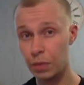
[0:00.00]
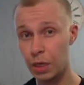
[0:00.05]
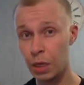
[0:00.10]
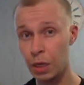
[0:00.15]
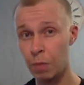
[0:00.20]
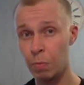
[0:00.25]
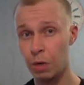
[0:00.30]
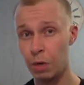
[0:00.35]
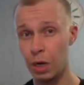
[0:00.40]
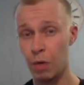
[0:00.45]

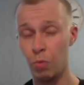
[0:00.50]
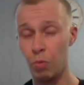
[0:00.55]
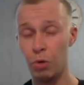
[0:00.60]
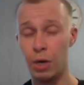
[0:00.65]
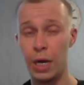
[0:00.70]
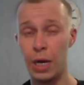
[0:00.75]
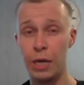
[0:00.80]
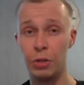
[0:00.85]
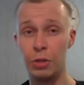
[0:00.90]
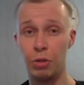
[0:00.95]
but I would
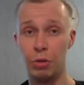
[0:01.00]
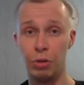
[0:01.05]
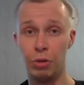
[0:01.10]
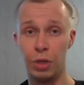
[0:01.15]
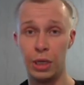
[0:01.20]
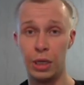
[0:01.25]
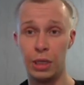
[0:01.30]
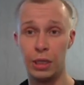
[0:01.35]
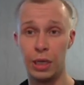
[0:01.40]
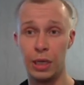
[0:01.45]
like to
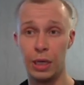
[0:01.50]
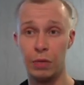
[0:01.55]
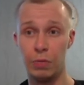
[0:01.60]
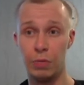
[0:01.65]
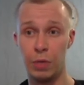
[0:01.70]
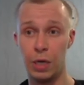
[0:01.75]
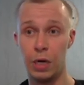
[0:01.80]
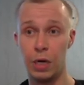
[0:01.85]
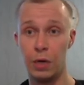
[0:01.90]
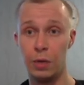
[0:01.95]
think that
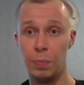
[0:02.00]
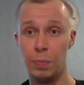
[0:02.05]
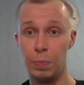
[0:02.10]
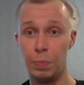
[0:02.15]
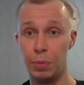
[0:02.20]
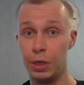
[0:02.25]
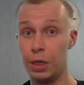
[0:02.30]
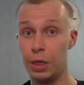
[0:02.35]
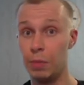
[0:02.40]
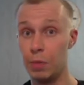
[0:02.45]
we are
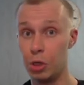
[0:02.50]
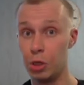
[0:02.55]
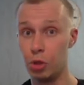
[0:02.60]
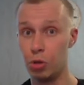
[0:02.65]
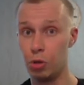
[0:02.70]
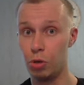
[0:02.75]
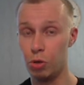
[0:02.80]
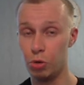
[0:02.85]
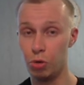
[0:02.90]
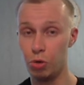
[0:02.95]
pretty much
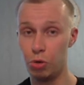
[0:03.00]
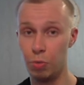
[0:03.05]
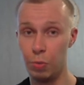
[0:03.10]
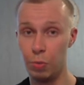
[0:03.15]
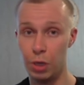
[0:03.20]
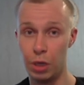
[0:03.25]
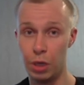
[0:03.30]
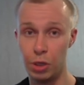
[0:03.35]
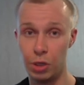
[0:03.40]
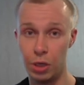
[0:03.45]
close to
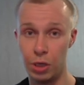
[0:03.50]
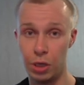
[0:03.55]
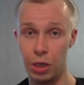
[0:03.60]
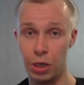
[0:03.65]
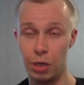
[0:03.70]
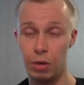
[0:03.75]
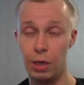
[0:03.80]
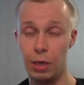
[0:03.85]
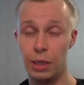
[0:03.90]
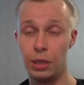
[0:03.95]
be
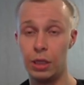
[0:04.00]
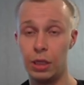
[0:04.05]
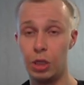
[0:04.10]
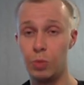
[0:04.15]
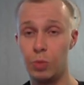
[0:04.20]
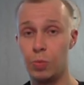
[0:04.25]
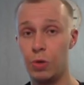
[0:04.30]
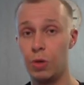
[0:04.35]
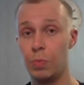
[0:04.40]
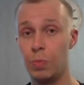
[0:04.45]
secured at this
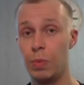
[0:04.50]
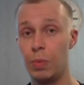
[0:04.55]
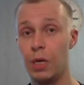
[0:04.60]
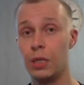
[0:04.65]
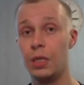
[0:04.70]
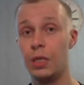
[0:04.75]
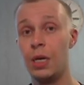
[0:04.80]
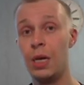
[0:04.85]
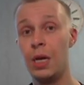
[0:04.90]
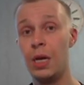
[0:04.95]
point.
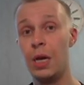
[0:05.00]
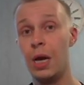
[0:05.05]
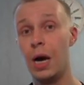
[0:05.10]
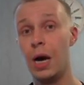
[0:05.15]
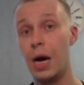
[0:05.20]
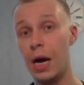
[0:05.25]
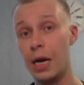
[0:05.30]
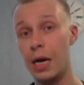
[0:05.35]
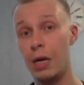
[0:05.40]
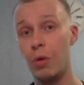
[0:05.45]
But
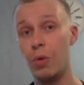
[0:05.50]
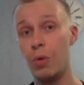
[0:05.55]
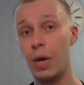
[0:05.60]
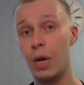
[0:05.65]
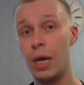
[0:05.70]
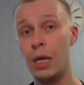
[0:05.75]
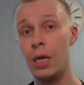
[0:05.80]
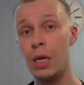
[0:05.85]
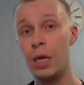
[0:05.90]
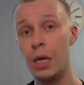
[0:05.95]
either
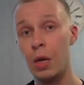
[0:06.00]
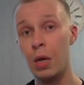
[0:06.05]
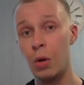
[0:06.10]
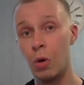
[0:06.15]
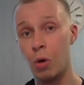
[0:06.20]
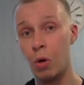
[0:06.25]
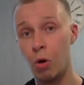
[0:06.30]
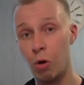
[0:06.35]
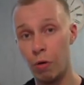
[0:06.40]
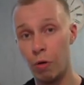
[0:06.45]
way,
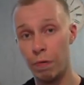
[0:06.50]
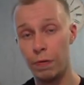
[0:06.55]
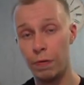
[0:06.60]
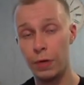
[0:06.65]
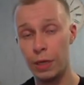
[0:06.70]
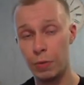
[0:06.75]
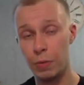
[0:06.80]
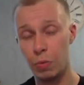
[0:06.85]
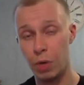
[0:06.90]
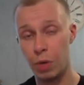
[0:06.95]

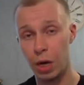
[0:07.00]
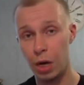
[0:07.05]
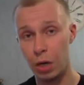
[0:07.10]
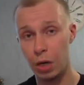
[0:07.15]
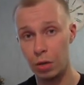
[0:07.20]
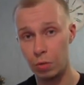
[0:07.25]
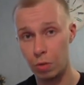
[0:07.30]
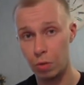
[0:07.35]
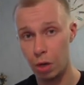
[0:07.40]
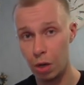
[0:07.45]
hopefully we
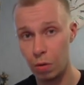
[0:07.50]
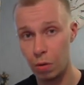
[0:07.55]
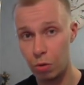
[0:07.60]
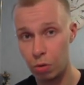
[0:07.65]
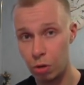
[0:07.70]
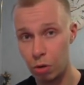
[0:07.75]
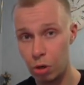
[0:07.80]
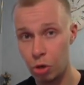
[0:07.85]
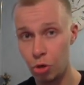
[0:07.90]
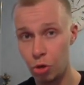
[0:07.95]
are
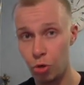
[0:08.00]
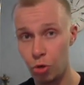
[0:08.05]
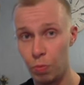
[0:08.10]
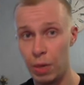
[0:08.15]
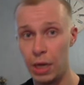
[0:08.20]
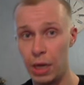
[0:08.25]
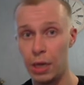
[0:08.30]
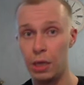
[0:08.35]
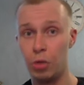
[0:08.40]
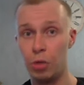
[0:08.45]
close to
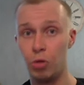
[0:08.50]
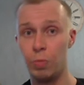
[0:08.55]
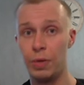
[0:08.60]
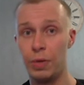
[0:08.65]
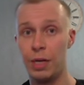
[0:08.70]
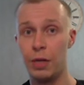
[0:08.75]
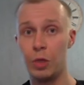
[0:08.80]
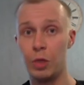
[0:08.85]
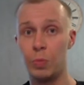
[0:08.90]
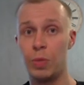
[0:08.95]
making the
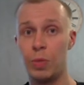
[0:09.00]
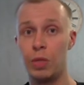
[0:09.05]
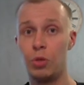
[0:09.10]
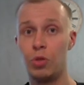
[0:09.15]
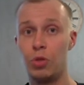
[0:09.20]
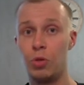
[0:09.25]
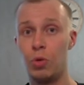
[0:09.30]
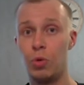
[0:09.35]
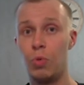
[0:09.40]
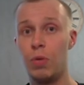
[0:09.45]
playoffs. About
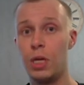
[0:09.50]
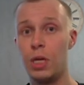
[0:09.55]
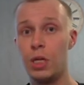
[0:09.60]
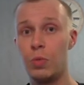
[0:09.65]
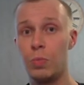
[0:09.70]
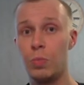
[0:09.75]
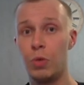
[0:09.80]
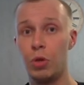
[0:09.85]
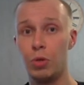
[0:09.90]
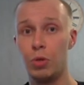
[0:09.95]
2
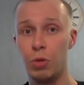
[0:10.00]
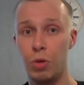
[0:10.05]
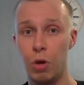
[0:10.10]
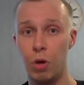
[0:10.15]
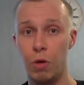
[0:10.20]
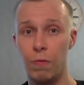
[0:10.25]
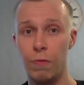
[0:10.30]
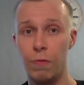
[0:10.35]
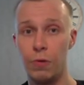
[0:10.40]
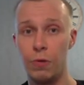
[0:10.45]
weeks more to
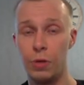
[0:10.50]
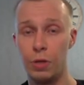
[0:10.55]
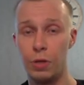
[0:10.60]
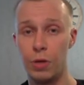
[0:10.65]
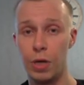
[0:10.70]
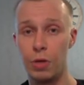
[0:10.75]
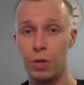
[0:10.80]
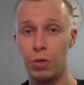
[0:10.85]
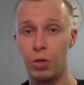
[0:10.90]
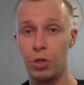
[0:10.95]
go for the
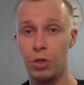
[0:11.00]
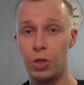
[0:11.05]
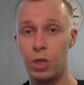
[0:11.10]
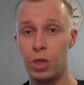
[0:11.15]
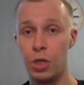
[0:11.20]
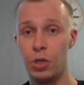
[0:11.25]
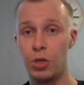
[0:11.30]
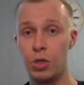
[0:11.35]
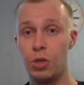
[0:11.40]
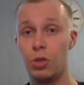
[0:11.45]
regular
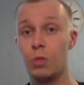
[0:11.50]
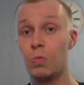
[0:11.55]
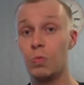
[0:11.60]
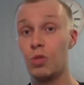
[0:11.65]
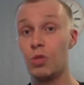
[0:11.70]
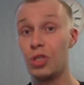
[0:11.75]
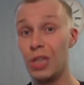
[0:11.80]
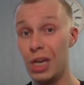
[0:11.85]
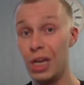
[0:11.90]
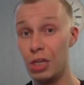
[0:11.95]
season.
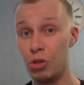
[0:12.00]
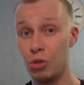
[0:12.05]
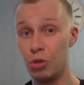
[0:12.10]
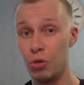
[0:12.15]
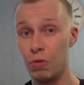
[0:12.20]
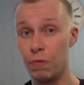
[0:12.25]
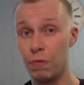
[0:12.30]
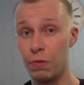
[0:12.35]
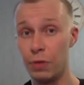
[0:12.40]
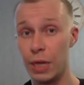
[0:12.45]
Stay
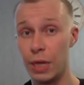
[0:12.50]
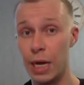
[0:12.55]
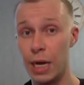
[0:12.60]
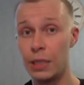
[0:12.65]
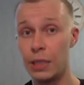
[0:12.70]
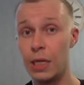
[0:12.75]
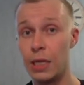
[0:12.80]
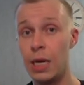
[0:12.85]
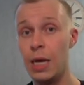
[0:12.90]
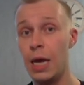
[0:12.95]
tuned for
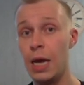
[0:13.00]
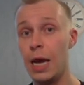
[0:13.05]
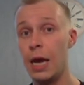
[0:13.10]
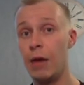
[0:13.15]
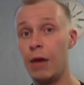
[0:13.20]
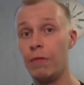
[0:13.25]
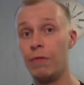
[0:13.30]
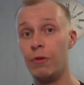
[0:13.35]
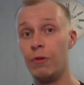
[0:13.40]
that and for